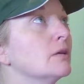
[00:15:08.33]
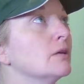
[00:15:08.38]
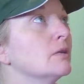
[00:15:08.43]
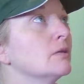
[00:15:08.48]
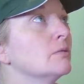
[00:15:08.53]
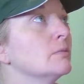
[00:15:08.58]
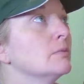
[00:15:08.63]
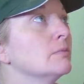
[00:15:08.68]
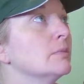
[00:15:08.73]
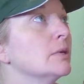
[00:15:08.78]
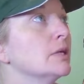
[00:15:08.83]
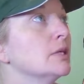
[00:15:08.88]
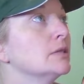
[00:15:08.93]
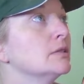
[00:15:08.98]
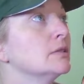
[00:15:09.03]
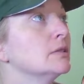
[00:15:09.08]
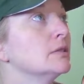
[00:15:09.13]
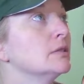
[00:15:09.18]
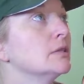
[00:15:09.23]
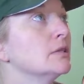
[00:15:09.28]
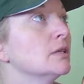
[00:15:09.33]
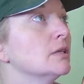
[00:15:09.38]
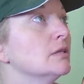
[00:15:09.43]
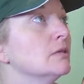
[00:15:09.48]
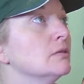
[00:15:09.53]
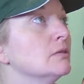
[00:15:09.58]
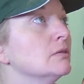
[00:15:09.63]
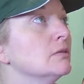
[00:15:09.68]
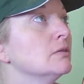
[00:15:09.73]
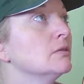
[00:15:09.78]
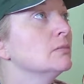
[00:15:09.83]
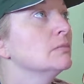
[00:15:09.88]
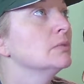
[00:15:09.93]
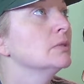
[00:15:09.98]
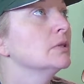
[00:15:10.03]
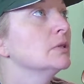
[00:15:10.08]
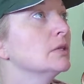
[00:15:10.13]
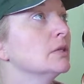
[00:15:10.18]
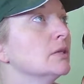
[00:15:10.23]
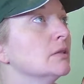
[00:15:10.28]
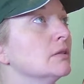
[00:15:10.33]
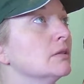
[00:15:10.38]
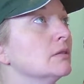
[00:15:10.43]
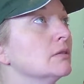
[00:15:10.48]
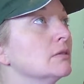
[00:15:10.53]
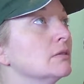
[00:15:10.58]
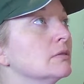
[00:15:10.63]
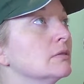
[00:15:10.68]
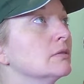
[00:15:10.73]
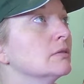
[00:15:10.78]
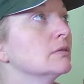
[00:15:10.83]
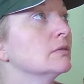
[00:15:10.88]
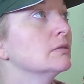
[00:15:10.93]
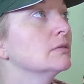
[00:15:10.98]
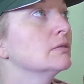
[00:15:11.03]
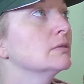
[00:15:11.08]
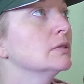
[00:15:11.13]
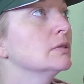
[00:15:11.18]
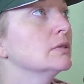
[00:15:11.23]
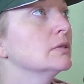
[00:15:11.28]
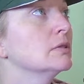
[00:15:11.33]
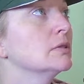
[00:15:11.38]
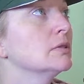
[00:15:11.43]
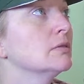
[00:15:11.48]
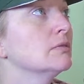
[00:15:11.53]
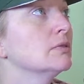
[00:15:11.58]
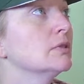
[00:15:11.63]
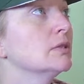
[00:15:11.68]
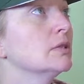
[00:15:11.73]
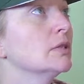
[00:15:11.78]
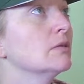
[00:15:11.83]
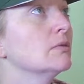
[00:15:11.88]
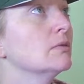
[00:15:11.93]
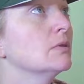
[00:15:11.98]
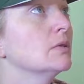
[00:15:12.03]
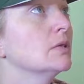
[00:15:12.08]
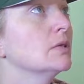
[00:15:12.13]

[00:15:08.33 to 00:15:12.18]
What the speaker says: We'll paste another duplicate and just leave it that way.